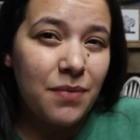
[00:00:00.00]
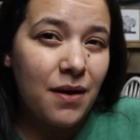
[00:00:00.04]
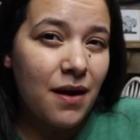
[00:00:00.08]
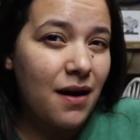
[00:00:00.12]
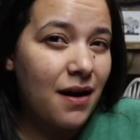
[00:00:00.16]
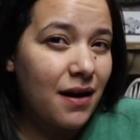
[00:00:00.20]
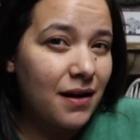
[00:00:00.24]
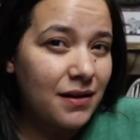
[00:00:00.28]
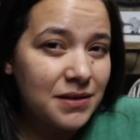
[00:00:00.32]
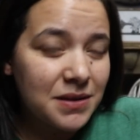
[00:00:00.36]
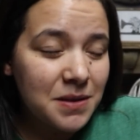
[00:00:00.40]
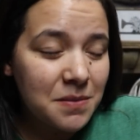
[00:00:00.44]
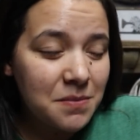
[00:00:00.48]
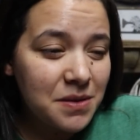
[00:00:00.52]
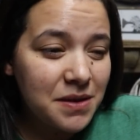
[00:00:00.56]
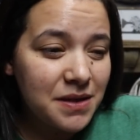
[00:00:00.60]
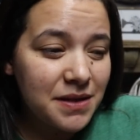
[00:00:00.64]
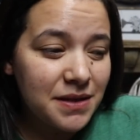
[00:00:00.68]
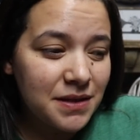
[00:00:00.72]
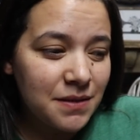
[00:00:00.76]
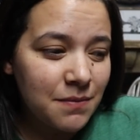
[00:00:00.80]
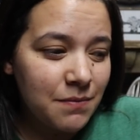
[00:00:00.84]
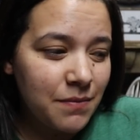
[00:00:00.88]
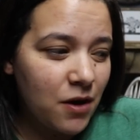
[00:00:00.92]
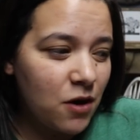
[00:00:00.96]

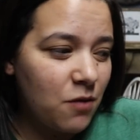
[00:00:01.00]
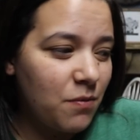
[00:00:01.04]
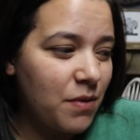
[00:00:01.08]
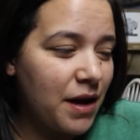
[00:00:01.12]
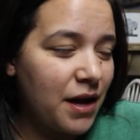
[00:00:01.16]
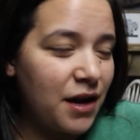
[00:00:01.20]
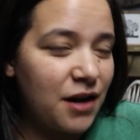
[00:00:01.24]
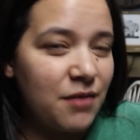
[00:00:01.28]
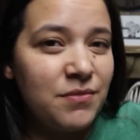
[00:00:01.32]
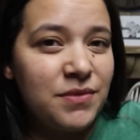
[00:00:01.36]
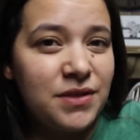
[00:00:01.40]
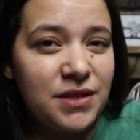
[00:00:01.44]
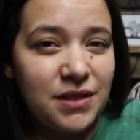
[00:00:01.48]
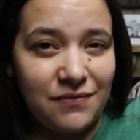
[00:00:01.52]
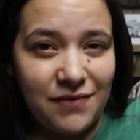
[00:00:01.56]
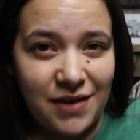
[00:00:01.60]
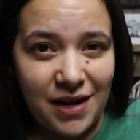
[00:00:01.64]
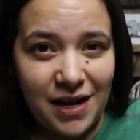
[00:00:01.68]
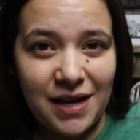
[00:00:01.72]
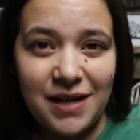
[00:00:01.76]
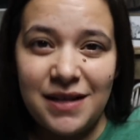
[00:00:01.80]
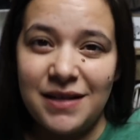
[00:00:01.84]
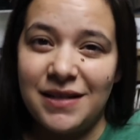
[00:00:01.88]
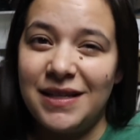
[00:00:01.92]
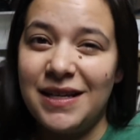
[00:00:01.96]
possibly some bell bottoms if
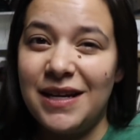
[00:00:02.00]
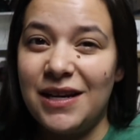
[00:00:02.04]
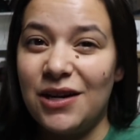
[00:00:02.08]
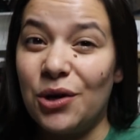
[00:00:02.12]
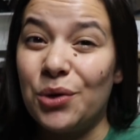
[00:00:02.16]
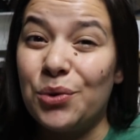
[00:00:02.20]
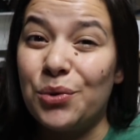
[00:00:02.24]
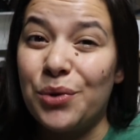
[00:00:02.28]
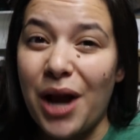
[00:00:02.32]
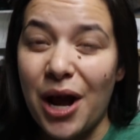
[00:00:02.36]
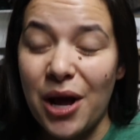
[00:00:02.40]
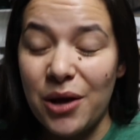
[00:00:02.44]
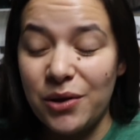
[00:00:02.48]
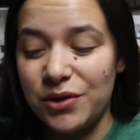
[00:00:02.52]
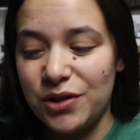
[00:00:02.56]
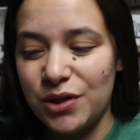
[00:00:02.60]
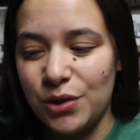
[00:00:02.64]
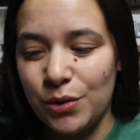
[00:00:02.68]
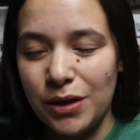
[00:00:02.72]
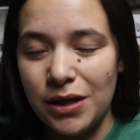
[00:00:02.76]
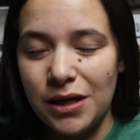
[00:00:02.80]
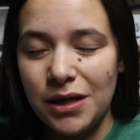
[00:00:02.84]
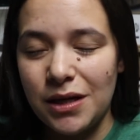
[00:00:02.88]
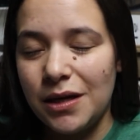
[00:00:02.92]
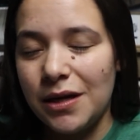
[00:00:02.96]
I can get around
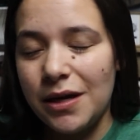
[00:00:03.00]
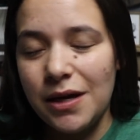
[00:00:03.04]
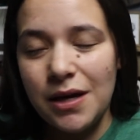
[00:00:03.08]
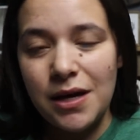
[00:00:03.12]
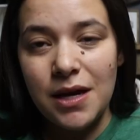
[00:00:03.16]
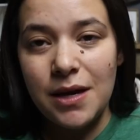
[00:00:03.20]
to it.